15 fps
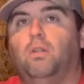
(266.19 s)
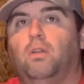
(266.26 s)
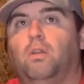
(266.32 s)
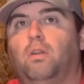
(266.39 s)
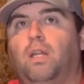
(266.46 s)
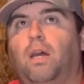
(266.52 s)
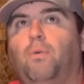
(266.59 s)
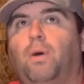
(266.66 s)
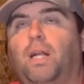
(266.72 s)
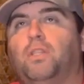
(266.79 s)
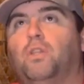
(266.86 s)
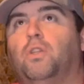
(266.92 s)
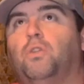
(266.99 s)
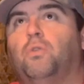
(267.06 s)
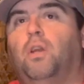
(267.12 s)
or not watching
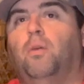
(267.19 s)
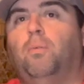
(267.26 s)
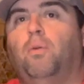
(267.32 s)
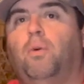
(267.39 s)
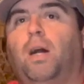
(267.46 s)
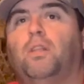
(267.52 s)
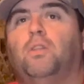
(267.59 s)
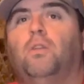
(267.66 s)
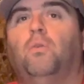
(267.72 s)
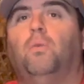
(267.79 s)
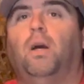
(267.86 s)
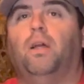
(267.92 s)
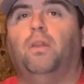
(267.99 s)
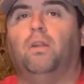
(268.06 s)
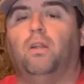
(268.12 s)
the trail, been watching the
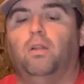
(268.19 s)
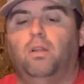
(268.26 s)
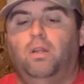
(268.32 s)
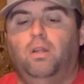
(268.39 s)
weather.